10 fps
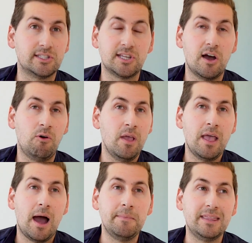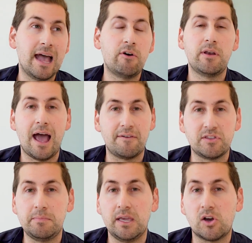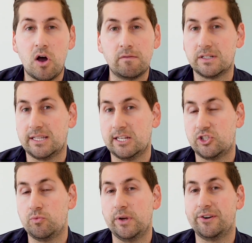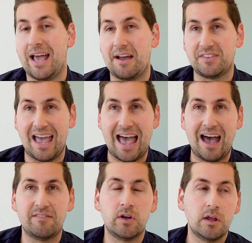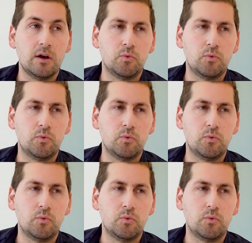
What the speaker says: So I mean, that would have to be a conversation we would have to have